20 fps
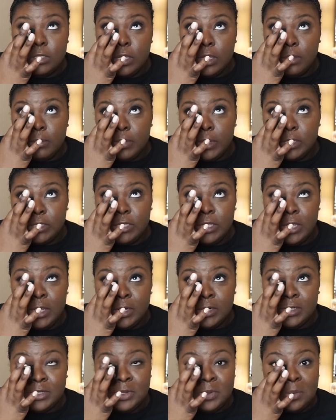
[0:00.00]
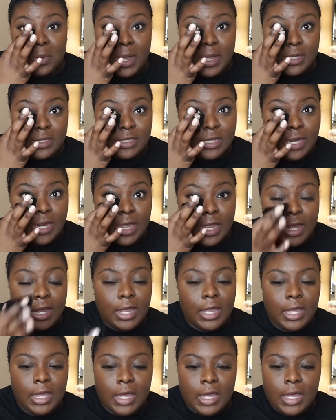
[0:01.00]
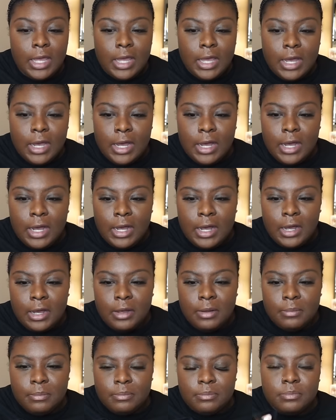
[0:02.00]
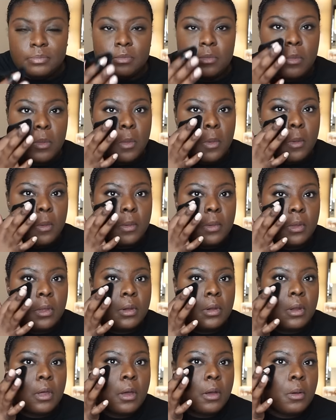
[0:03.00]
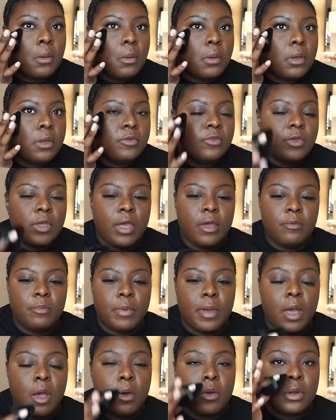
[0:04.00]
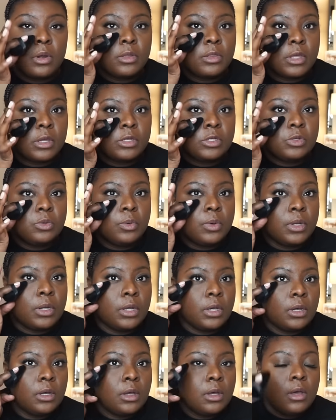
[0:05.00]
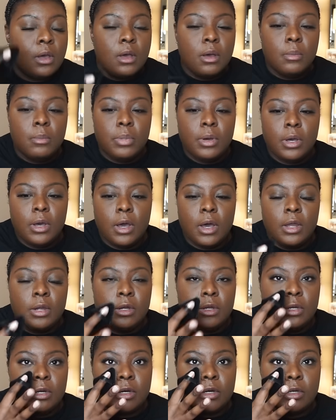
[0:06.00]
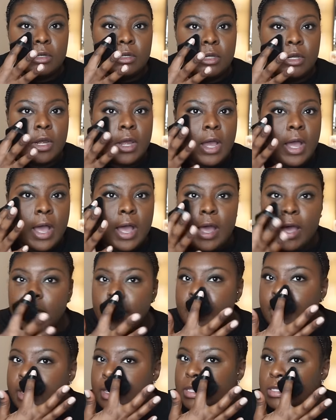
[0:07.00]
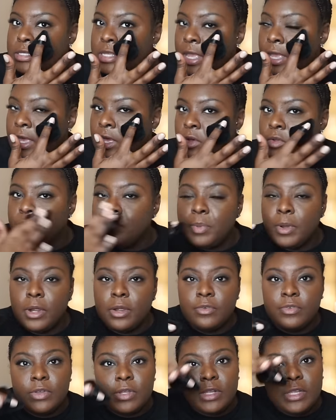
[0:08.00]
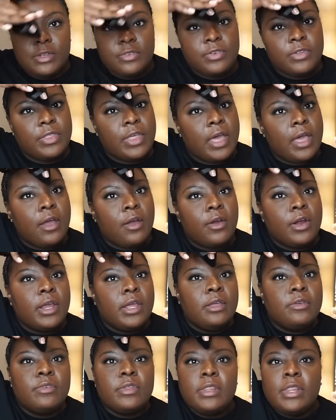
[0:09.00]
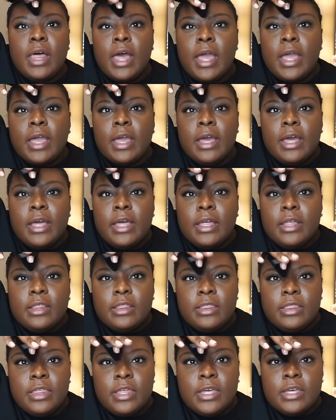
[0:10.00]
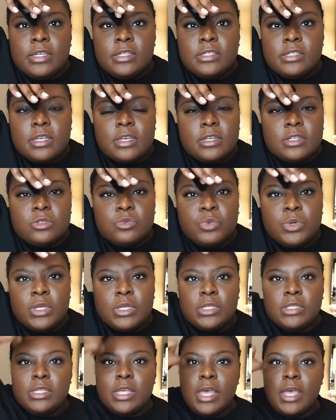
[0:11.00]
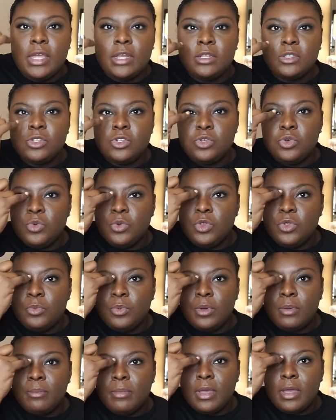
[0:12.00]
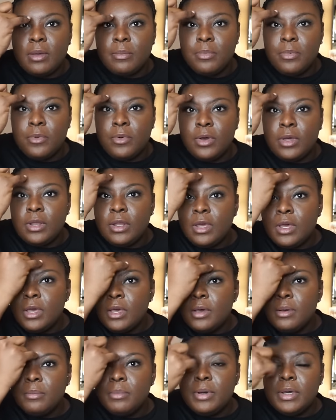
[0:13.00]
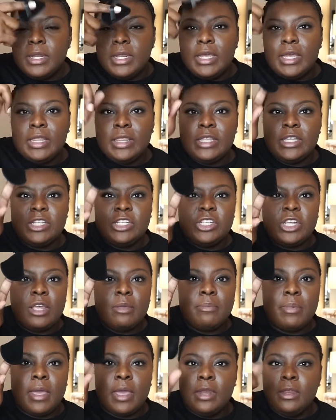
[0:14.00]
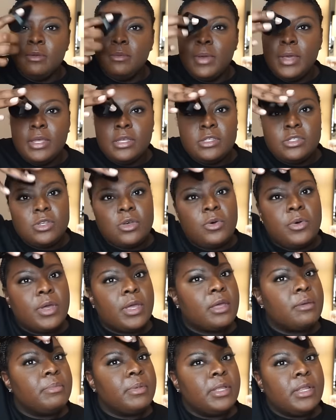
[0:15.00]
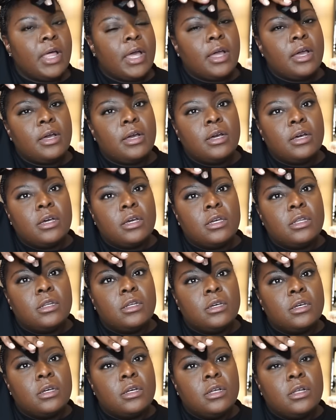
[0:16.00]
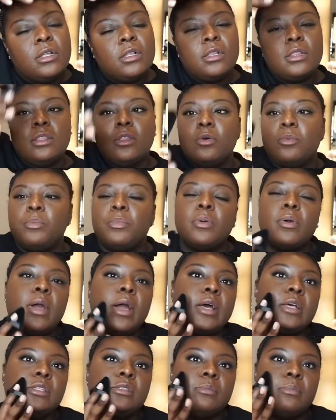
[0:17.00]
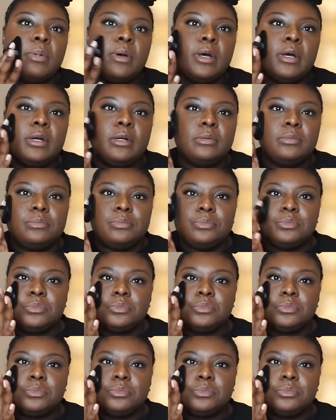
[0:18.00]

take my tears away tonight, you know, if you have powder that you want to put under your eye, it's angled perfectly for that. Or even like this, because we tend to, when you put makeup on, put it in this shape anyway, so it could be like a good little press. But